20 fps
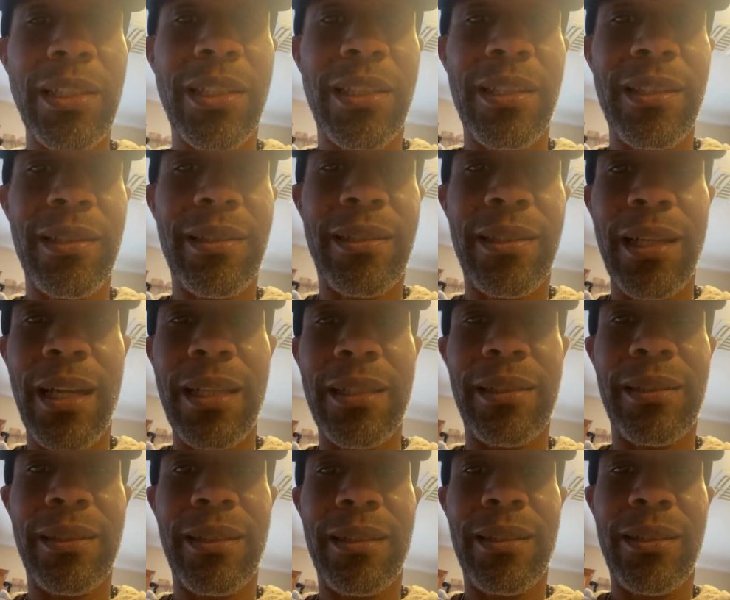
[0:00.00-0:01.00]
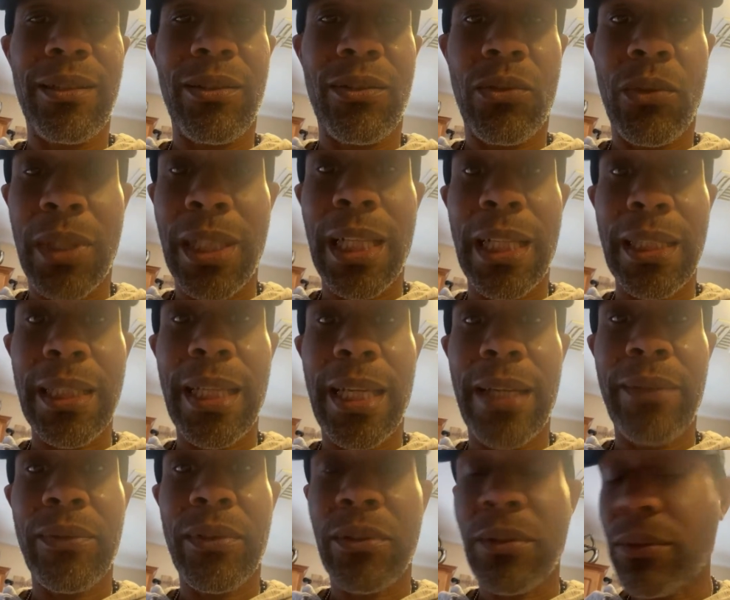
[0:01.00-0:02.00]
she's done. 2 o'clock in the
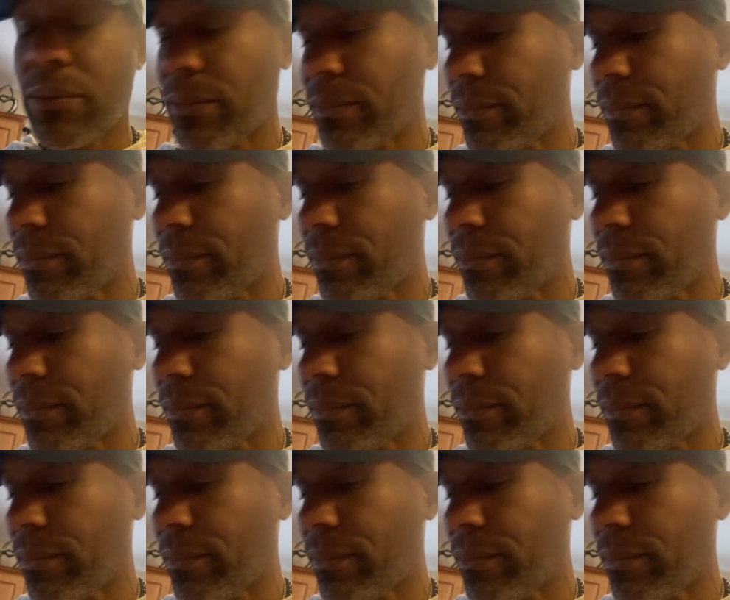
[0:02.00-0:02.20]
afternoon.